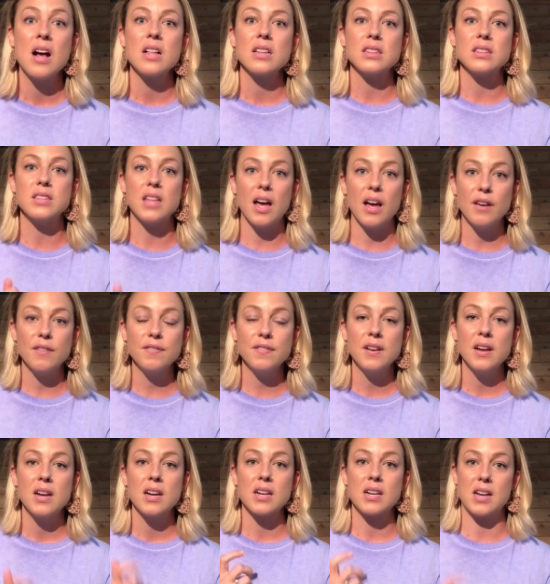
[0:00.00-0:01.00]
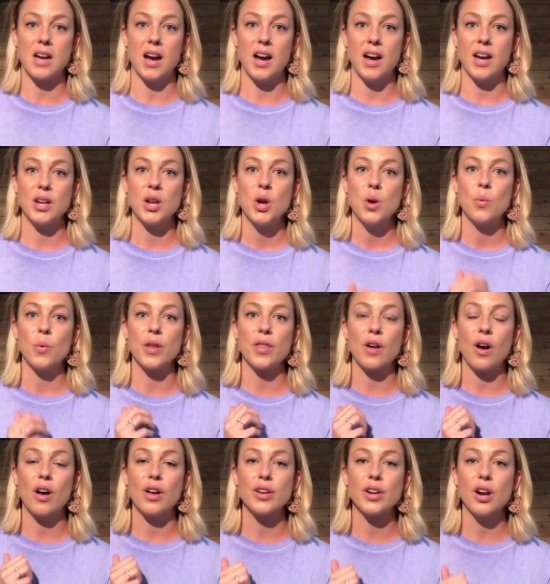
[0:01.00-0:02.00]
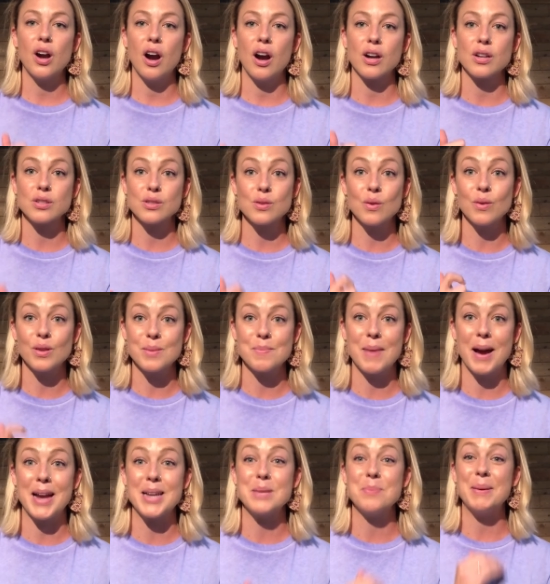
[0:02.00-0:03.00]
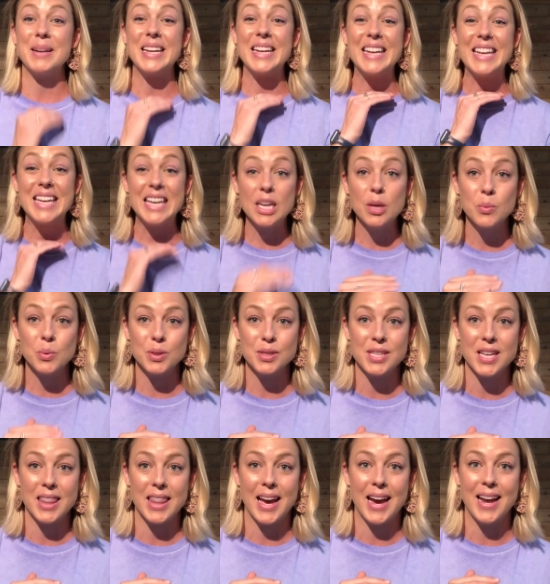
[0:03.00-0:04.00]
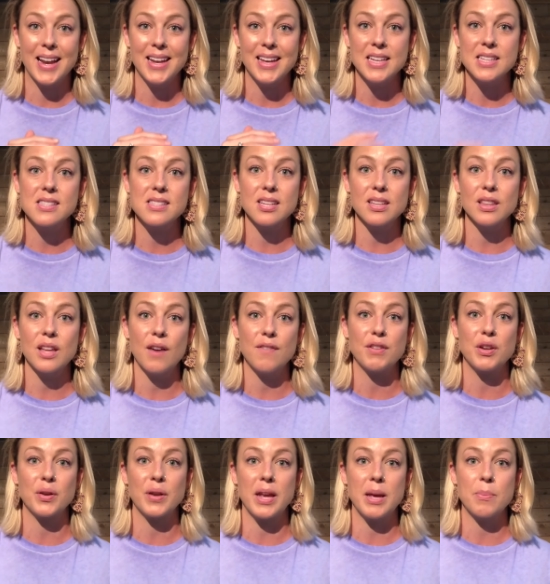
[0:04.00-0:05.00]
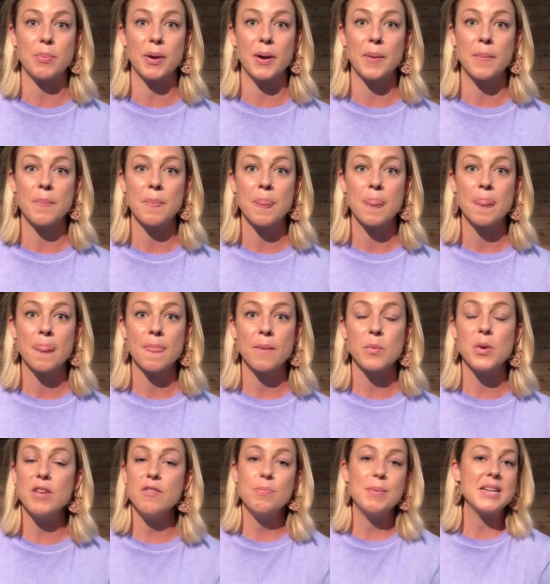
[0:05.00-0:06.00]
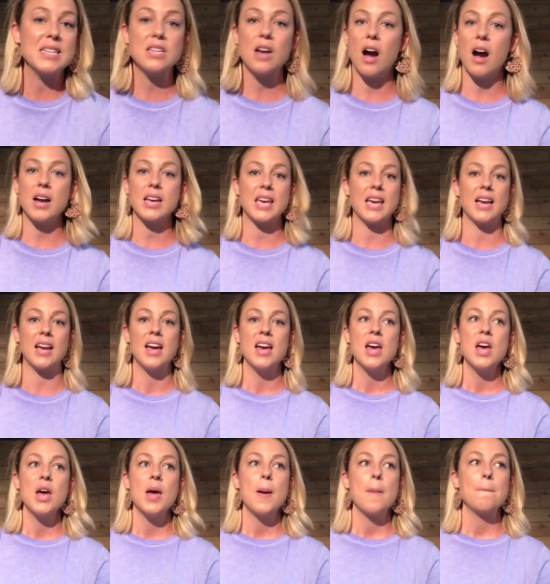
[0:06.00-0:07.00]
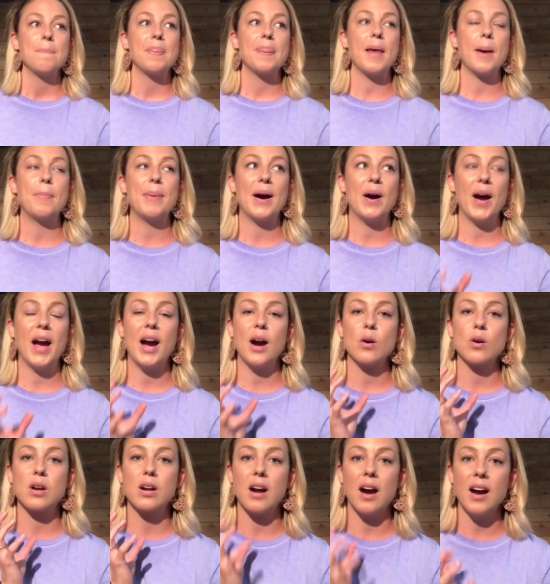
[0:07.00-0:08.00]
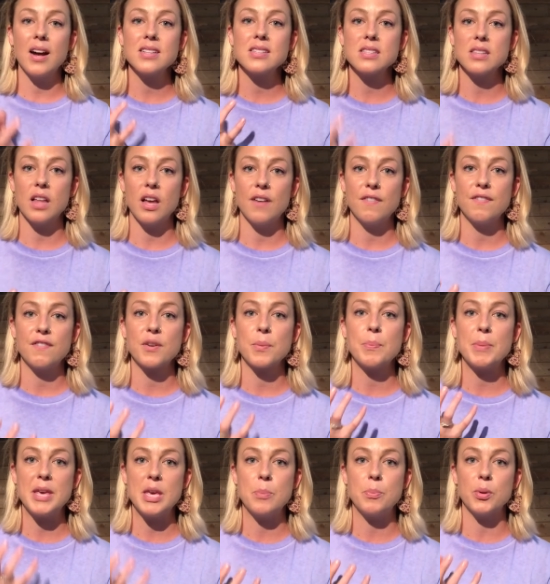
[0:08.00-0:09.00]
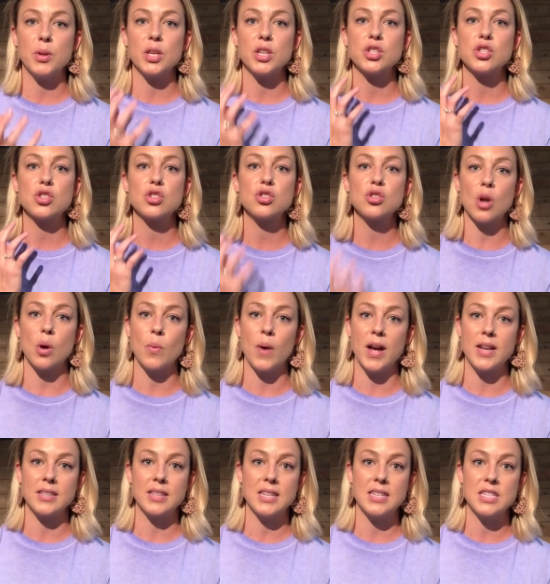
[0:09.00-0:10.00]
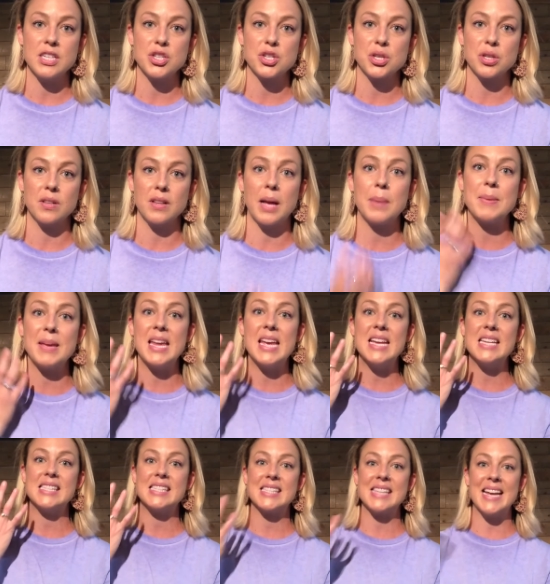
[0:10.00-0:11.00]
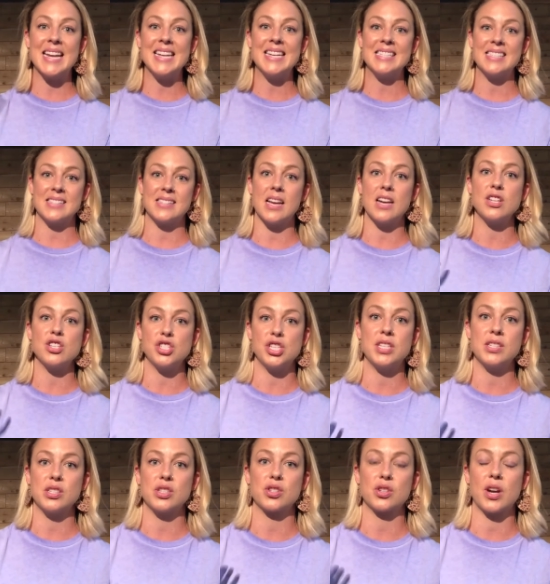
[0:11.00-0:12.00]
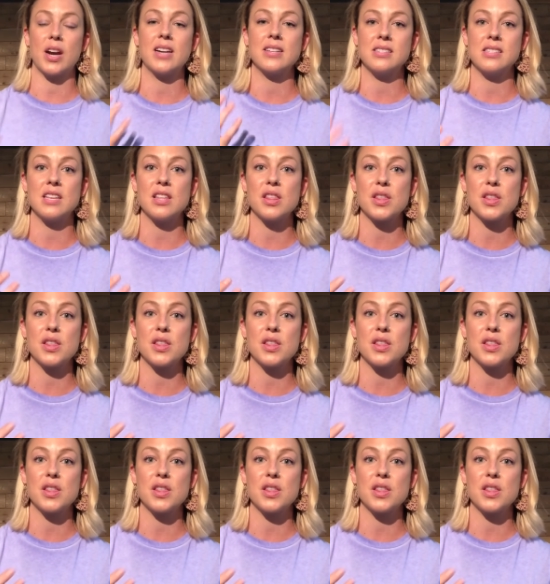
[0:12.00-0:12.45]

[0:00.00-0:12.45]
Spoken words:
Love God with all your heart, soul, and mind, but equal to that is to love your neighbor. We've been talking about how God's love for people is so unconditional. I mean, he sent his son, Jesus Christ,